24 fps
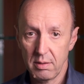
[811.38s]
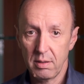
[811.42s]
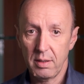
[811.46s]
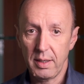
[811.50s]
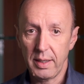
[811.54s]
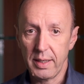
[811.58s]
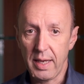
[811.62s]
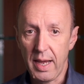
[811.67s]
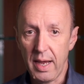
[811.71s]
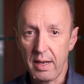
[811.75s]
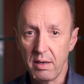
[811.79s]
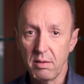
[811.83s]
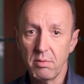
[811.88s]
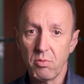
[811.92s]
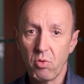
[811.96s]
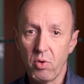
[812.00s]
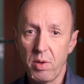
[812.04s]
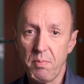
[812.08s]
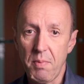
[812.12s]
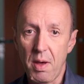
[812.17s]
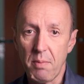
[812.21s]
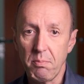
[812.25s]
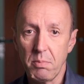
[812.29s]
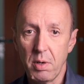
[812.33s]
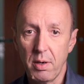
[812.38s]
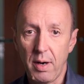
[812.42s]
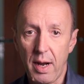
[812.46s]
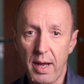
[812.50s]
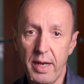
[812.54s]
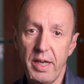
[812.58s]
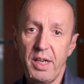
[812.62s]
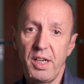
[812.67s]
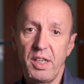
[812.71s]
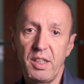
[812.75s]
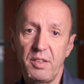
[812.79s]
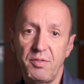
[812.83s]
Again, remember, I
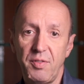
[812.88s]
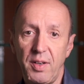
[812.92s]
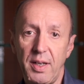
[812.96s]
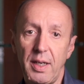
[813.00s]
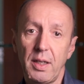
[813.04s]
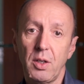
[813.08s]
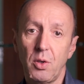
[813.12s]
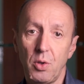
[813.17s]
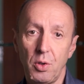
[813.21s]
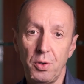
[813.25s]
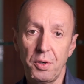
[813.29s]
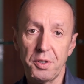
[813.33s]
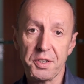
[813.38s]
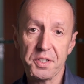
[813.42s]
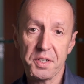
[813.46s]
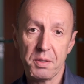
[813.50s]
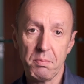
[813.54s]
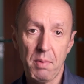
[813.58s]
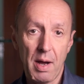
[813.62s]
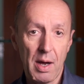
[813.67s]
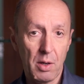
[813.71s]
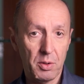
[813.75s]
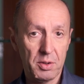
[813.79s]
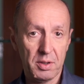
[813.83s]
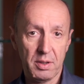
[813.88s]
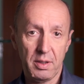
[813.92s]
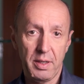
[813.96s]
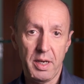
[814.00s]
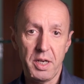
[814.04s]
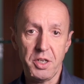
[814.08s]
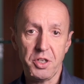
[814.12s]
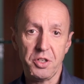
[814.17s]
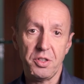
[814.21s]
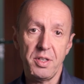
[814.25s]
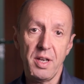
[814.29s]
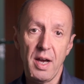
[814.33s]
have a course about
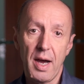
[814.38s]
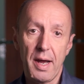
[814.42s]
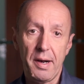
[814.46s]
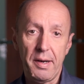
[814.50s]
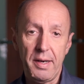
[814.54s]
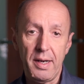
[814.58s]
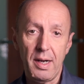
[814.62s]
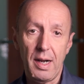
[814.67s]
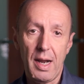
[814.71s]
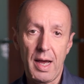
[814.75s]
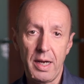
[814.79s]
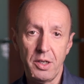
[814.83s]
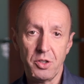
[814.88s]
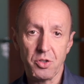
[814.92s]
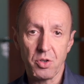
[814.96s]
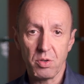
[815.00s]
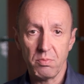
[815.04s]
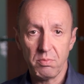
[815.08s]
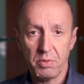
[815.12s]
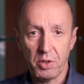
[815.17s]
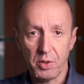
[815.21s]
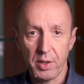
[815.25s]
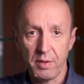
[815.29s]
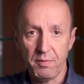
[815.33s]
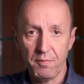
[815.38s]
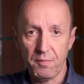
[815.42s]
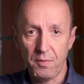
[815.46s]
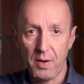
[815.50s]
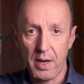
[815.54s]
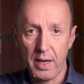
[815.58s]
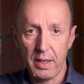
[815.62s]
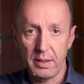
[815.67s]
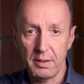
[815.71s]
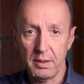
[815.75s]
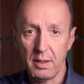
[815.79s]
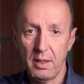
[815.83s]
HDR in Lightroom. You can
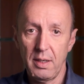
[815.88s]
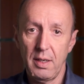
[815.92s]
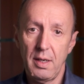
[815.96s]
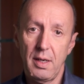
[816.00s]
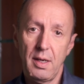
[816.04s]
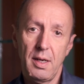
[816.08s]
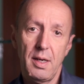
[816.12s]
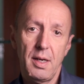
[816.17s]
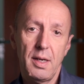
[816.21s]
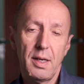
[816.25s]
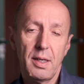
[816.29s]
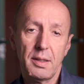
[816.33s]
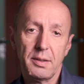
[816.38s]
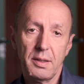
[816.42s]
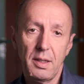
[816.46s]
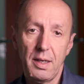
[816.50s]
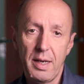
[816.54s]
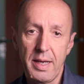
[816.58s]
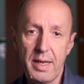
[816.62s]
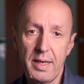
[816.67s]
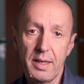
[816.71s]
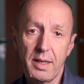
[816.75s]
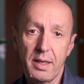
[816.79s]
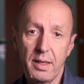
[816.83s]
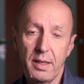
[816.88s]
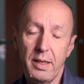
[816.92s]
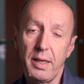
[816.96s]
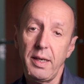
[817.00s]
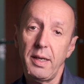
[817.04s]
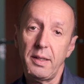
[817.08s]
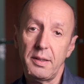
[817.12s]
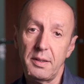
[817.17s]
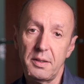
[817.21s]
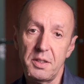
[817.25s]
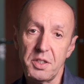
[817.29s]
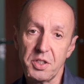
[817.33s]
find the link
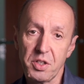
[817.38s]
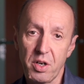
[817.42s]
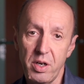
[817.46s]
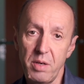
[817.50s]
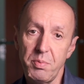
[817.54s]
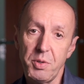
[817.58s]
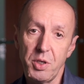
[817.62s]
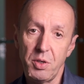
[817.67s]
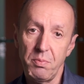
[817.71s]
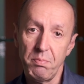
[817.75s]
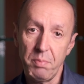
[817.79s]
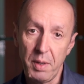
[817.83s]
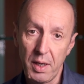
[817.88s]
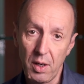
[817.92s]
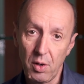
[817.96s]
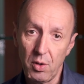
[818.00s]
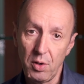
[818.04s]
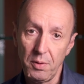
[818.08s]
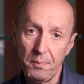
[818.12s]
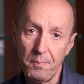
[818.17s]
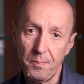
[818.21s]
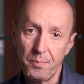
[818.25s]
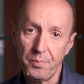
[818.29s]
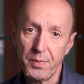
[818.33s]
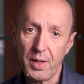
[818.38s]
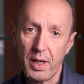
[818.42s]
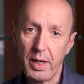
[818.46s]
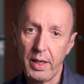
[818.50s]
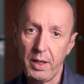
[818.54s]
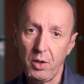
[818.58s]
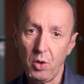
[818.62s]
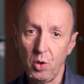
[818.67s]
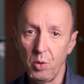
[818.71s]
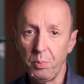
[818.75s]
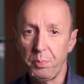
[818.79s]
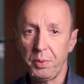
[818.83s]
in the description below. I
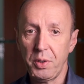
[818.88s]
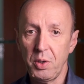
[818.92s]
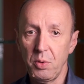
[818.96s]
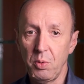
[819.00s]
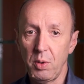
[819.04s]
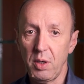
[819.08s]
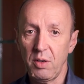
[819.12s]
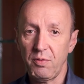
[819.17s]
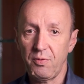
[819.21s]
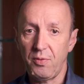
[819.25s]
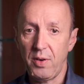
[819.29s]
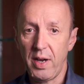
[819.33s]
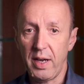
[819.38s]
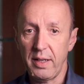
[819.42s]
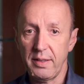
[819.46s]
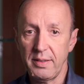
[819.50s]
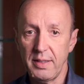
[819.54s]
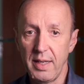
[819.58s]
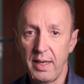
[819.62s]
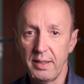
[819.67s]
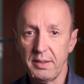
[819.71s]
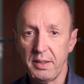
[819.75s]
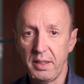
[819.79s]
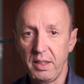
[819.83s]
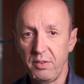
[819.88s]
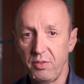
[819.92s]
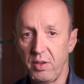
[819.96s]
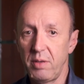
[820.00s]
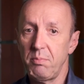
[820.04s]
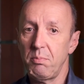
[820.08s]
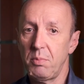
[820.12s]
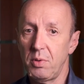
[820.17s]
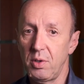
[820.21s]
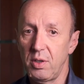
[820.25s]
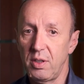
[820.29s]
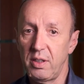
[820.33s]
hope you will find that even
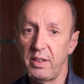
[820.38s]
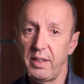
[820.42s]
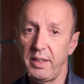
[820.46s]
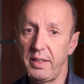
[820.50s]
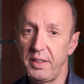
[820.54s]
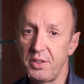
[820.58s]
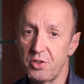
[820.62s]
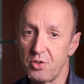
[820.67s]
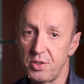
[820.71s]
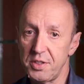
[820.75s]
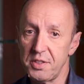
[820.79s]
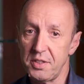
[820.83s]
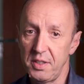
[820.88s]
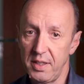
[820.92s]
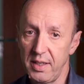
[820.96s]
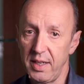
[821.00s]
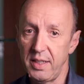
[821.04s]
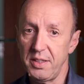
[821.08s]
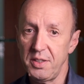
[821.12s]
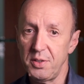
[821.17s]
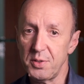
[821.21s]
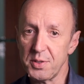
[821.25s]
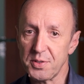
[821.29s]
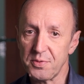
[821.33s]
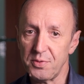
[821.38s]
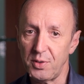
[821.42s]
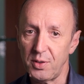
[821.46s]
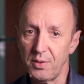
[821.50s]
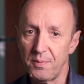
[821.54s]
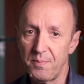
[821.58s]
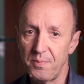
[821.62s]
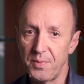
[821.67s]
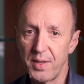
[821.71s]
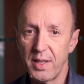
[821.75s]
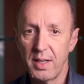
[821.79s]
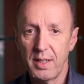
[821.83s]
more interesting and useful.
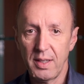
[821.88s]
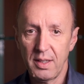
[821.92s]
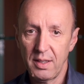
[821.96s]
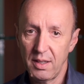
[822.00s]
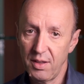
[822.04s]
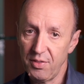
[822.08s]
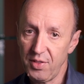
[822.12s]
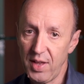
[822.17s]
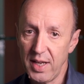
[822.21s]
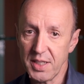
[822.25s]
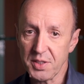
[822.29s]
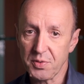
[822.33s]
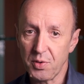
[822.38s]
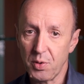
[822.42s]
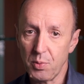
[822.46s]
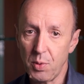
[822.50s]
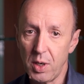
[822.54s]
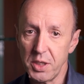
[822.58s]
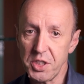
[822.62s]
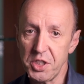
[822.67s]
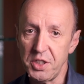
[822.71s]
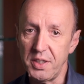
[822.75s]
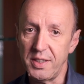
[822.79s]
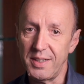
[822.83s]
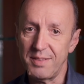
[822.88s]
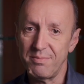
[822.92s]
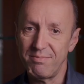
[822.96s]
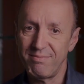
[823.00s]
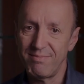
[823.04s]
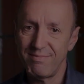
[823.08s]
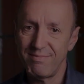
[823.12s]
Thanks for watching.